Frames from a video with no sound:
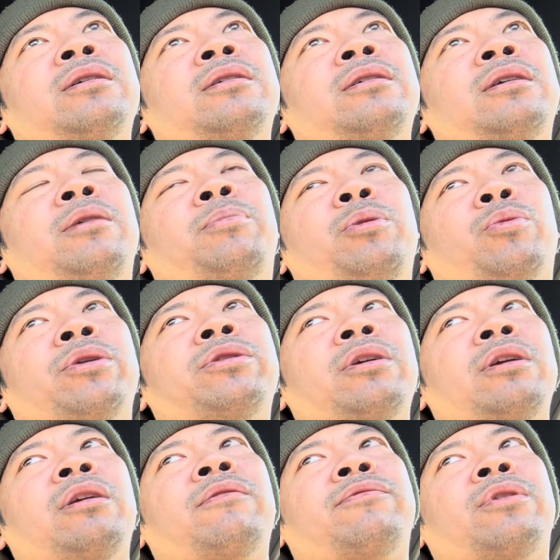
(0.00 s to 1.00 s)
It'd be one
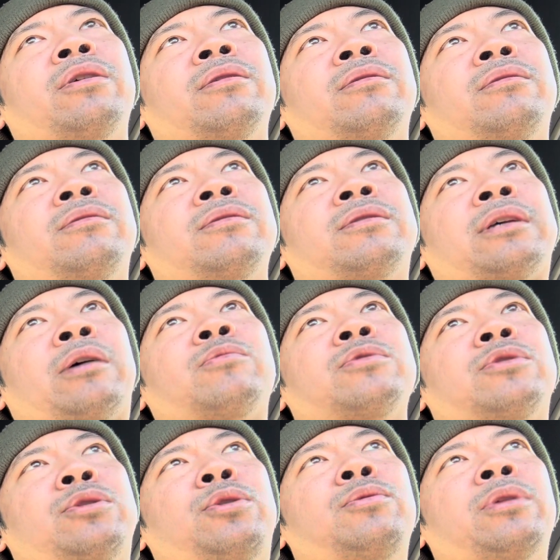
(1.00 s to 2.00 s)
thing if the sound
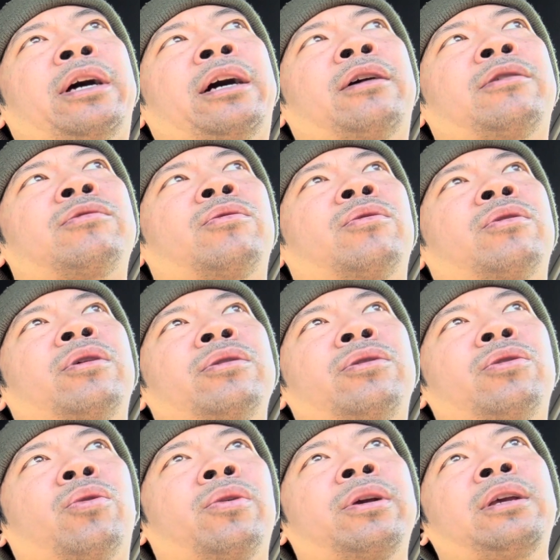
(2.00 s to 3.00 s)
was too loud or
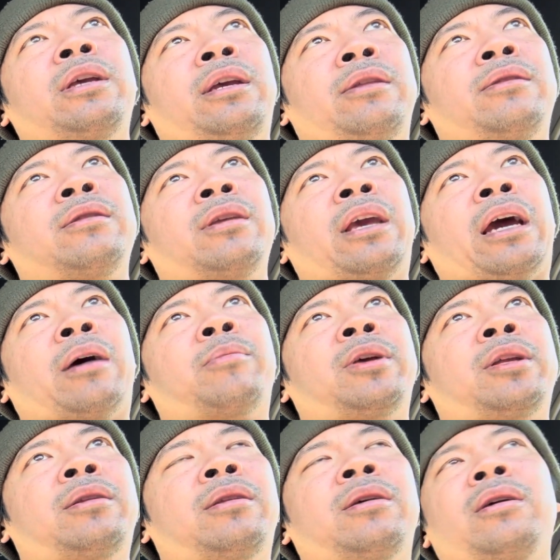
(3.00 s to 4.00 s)
annoying in
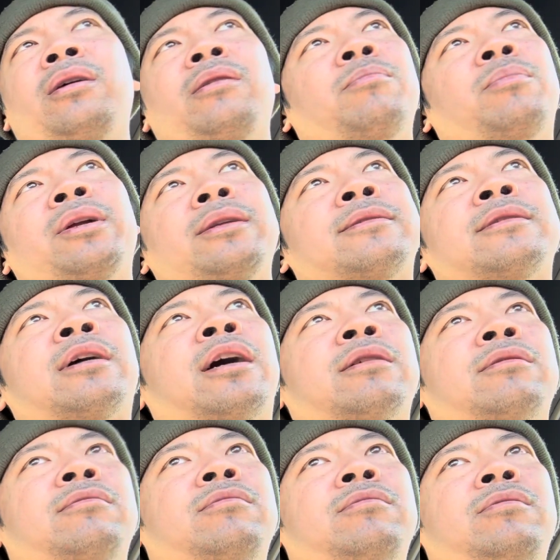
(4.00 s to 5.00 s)
cabin, but it's
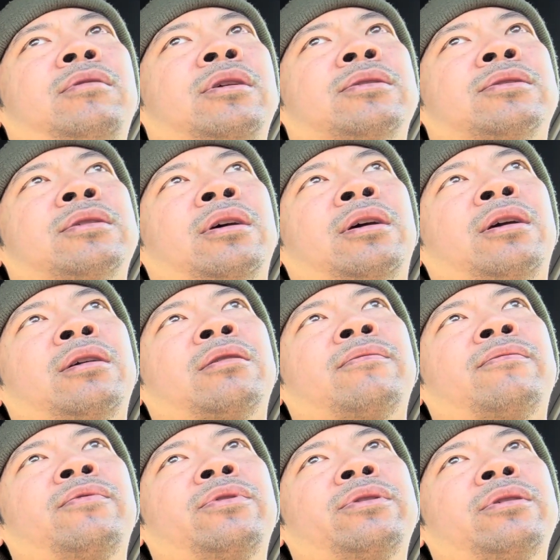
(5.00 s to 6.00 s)
not. It's
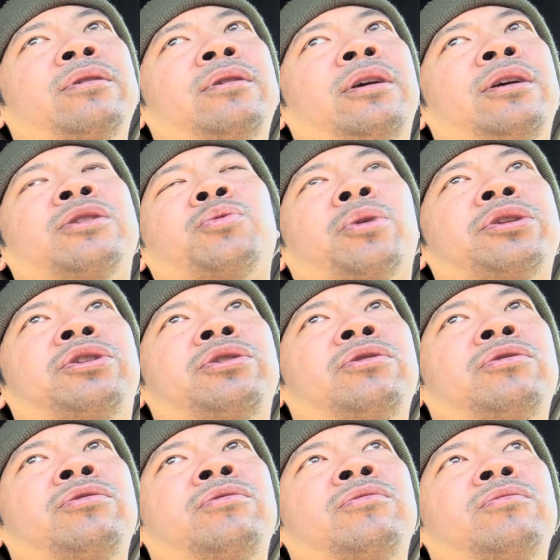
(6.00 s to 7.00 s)
it's what
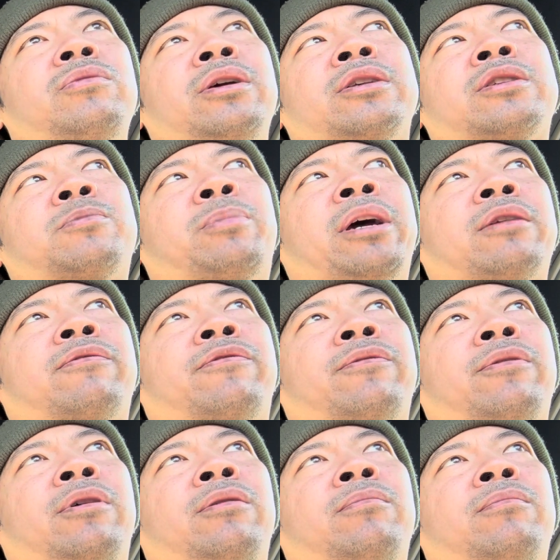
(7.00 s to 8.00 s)
you expect
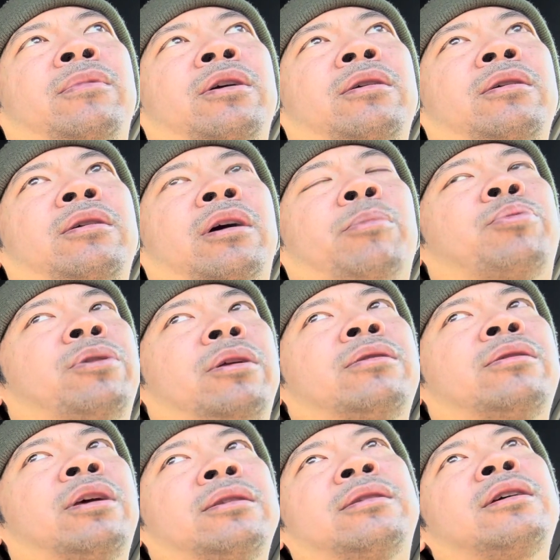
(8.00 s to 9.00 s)
from.
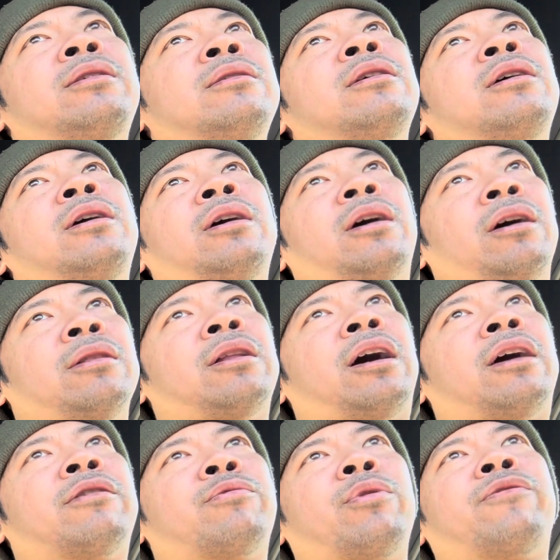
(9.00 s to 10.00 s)
They did a
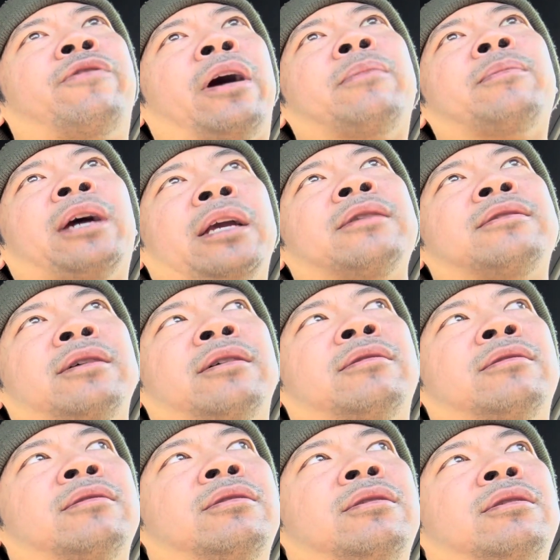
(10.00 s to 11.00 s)
lot of refinement, I can
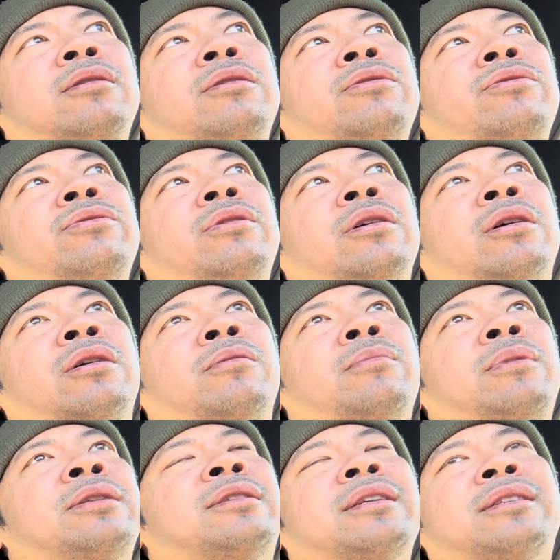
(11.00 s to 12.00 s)
tell.
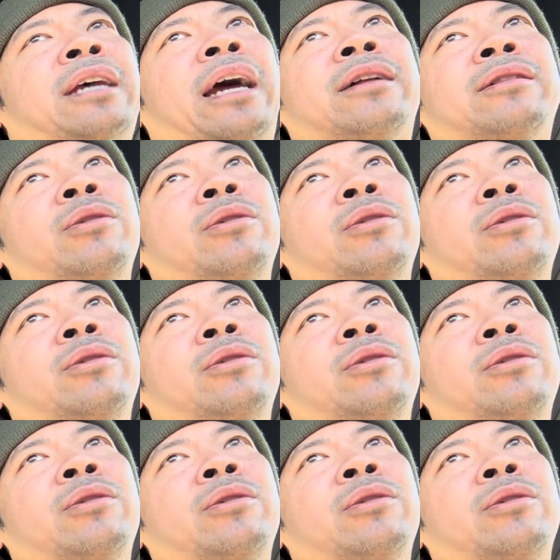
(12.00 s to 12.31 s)
It's exactly